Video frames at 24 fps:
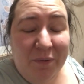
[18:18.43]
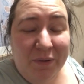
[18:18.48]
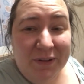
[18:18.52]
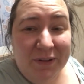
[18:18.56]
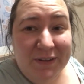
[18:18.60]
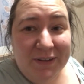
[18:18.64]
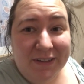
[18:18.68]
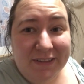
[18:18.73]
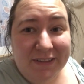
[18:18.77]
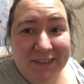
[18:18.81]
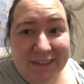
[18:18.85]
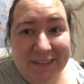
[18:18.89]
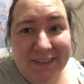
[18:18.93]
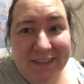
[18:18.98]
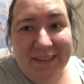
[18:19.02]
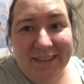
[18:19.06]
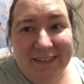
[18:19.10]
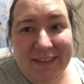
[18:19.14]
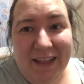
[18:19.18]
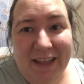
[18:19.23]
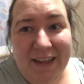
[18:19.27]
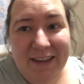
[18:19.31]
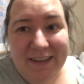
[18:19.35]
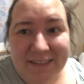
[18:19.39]
what the doctor
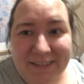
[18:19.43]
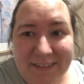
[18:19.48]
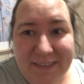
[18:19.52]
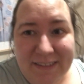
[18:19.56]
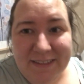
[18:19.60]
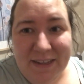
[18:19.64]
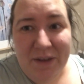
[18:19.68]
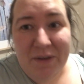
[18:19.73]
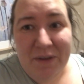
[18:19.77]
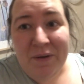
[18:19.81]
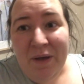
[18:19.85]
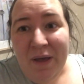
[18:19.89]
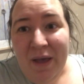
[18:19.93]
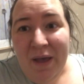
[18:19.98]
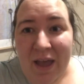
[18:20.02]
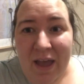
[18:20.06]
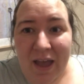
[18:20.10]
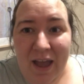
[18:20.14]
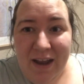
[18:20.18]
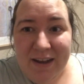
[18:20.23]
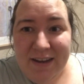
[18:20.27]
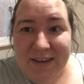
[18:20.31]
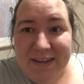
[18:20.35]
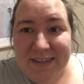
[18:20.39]
says later. So
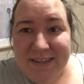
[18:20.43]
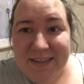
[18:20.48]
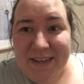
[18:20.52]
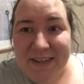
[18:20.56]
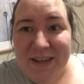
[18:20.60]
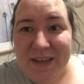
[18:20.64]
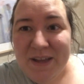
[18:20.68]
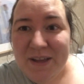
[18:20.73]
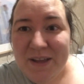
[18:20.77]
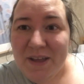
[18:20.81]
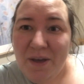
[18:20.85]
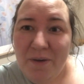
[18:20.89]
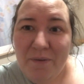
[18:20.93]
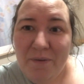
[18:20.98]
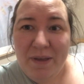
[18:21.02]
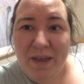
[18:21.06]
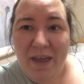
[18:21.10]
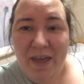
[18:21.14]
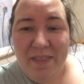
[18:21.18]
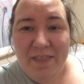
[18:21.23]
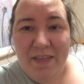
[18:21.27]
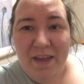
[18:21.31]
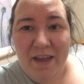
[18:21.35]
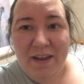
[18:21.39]
I need to go
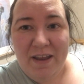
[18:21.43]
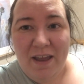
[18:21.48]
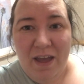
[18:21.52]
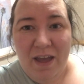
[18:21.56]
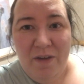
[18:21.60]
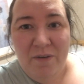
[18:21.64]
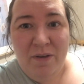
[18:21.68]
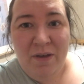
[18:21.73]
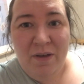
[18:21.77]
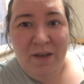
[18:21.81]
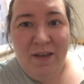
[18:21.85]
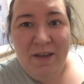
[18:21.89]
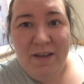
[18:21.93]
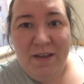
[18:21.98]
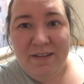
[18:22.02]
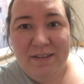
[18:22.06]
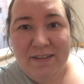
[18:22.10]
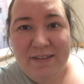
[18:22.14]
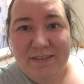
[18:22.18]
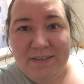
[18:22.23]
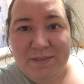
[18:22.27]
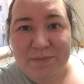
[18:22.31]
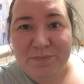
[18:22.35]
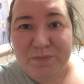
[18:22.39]
and get there now.
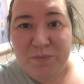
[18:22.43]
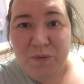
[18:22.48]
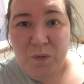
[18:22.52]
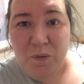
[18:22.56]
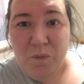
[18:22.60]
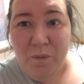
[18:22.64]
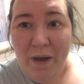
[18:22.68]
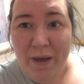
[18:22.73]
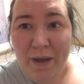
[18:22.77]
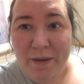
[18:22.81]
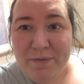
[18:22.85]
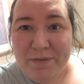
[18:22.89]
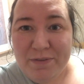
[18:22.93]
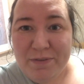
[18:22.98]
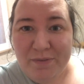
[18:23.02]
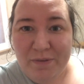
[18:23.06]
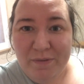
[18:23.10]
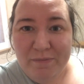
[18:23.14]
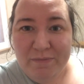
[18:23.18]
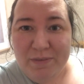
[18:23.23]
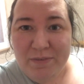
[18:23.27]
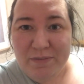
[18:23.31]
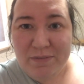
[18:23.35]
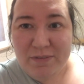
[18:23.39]
I need some more wipes
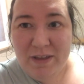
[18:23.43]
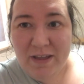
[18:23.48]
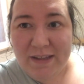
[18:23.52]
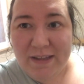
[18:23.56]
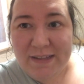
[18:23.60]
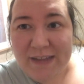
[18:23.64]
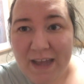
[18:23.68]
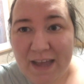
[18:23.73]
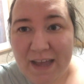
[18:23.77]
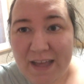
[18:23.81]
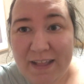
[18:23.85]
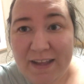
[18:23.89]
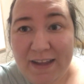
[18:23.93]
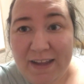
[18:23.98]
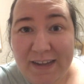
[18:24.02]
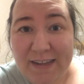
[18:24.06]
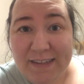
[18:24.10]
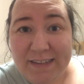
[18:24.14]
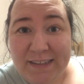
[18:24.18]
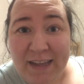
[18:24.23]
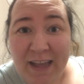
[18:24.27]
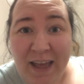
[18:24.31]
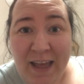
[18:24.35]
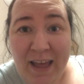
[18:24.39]
for him, so I'm just going to take
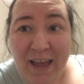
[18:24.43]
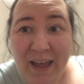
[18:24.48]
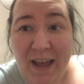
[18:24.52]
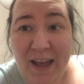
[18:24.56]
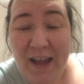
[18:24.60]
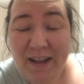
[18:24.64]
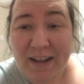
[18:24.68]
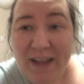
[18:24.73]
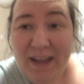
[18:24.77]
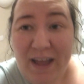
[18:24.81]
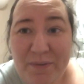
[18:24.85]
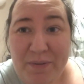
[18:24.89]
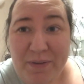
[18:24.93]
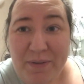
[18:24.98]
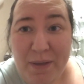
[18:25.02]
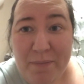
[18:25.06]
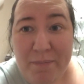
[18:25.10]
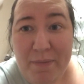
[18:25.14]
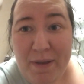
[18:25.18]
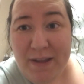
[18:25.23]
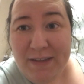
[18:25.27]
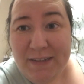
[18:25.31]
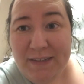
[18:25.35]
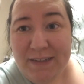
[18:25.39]
these and I will
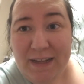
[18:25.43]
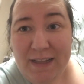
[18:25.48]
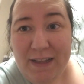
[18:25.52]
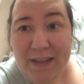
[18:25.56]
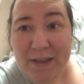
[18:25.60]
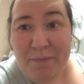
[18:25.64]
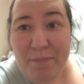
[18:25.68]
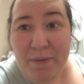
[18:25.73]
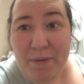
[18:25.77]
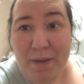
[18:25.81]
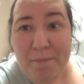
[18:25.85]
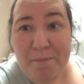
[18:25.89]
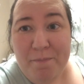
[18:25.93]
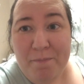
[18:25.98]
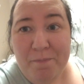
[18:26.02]
get back to you in a little